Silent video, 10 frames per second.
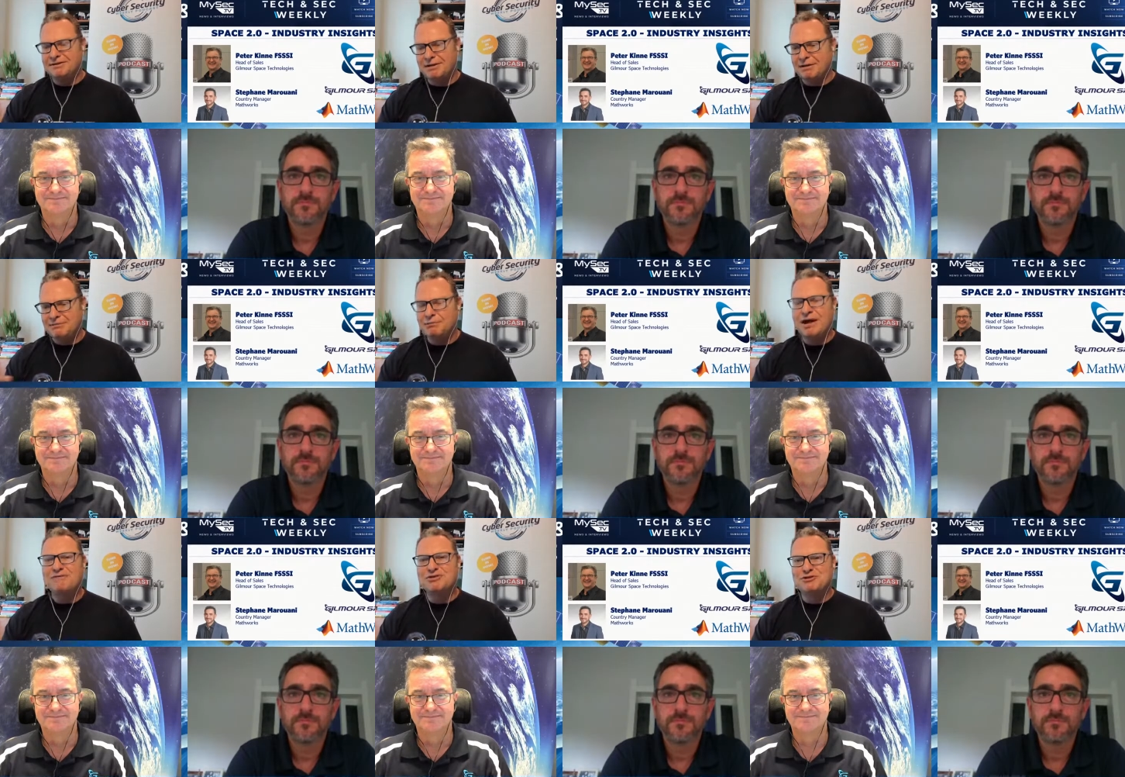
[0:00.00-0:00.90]
Speaker 1: yeah, we
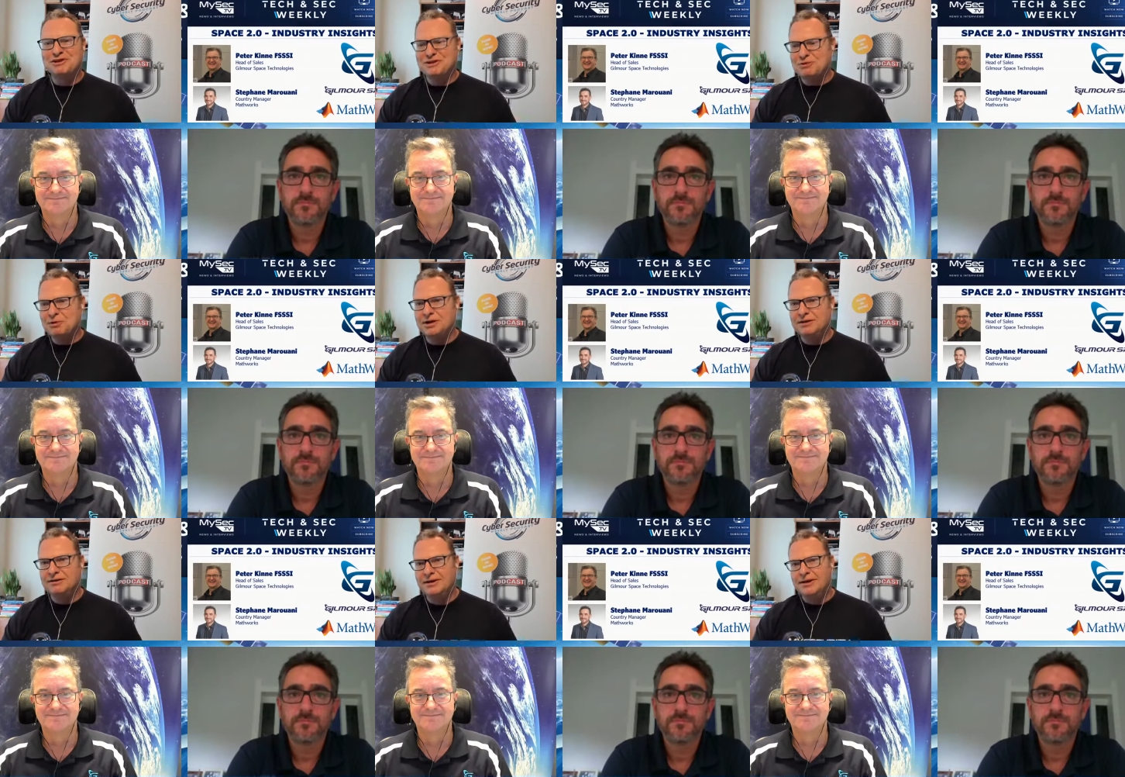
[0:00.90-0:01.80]
haven't treated it
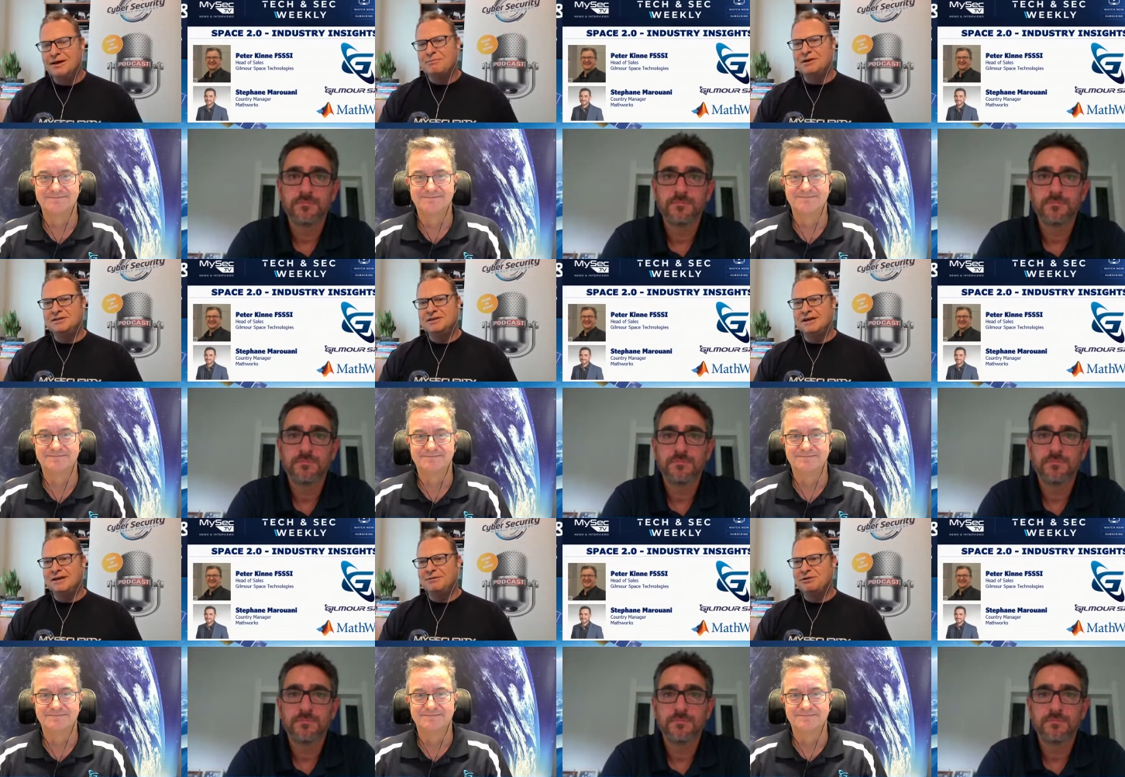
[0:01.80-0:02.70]
well. But
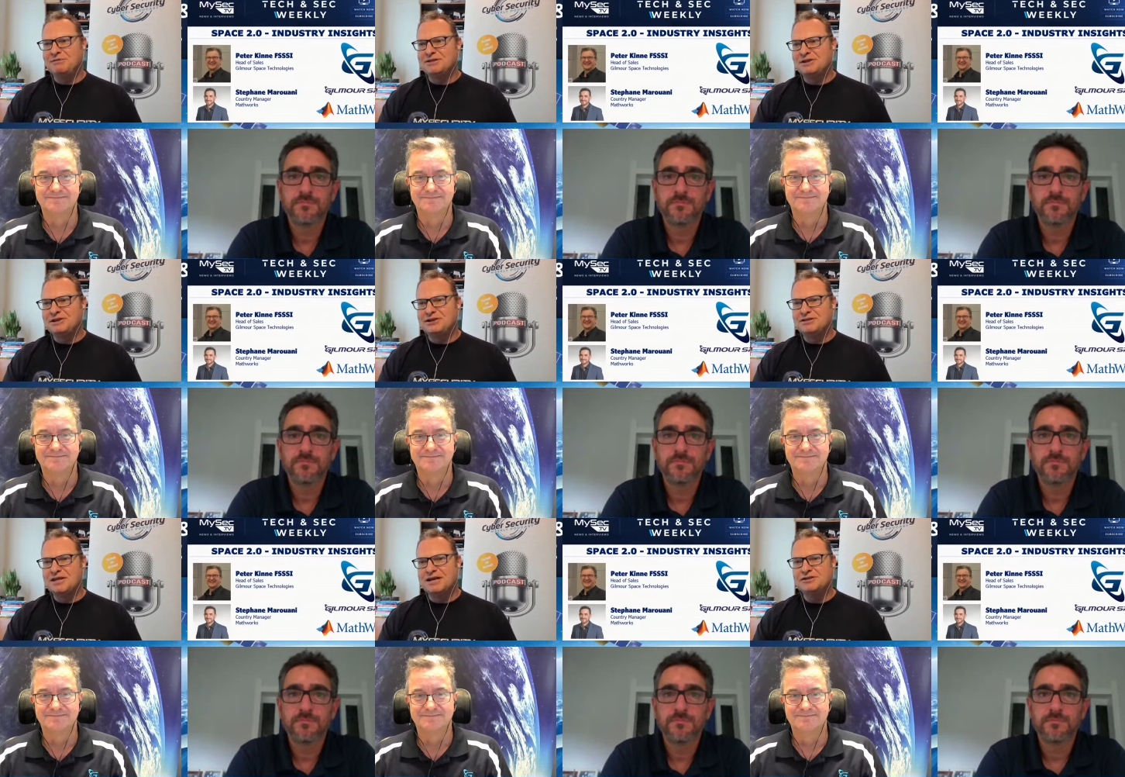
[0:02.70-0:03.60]
uh, we're obviously going to
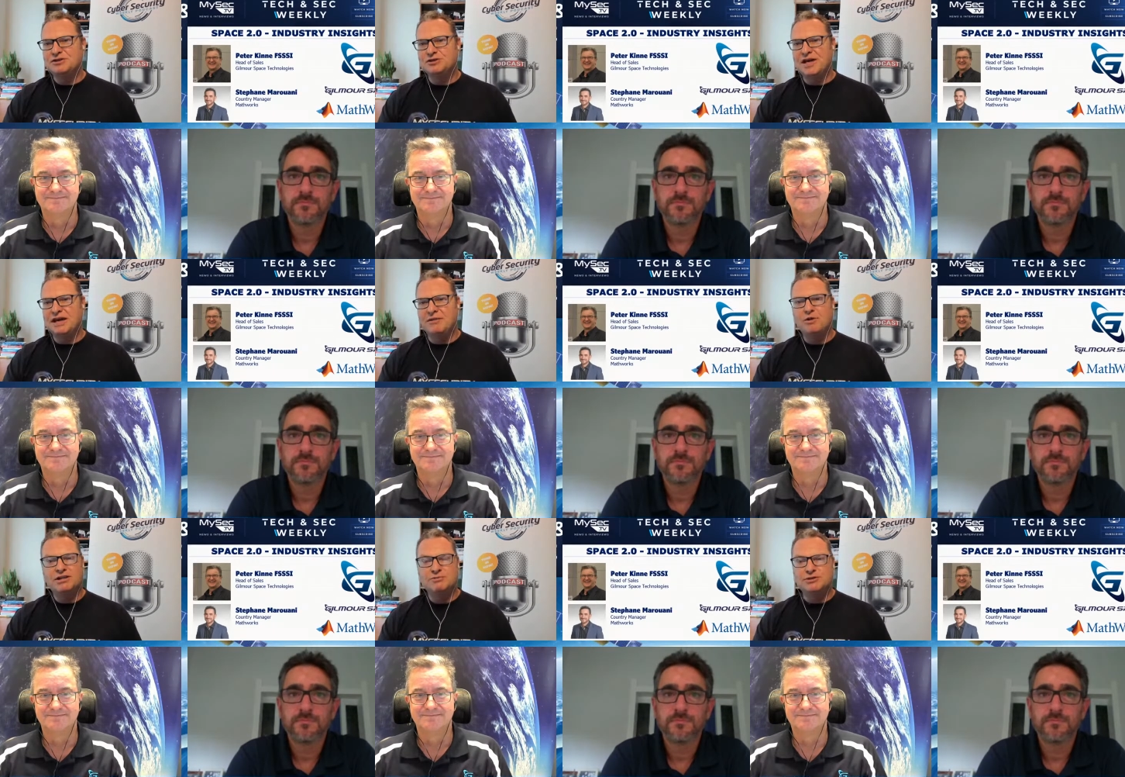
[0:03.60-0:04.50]
start to do that. And once we